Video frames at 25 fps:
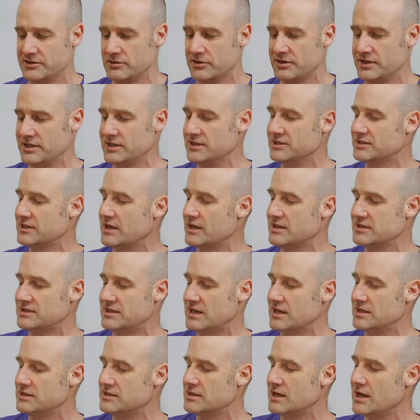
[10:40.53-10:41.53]
On the inside it
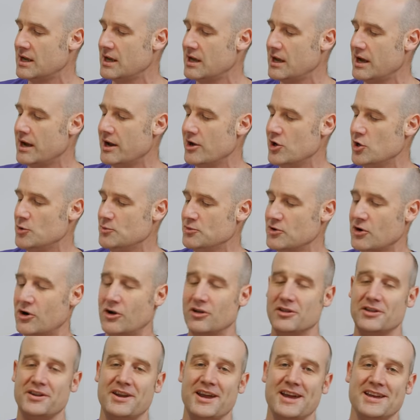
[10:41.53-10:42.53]
says, I hope your
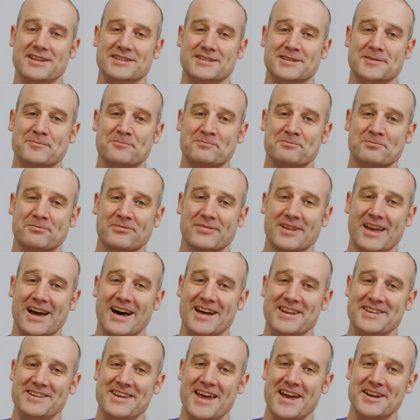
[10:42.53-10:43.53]
holidays
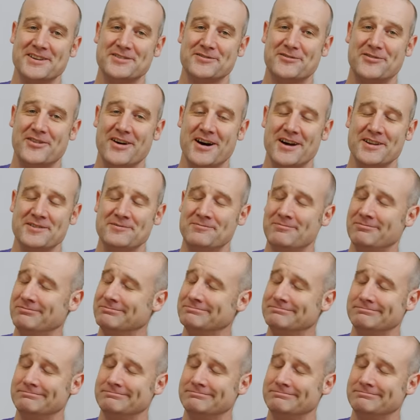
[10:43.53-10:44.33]
are net fun.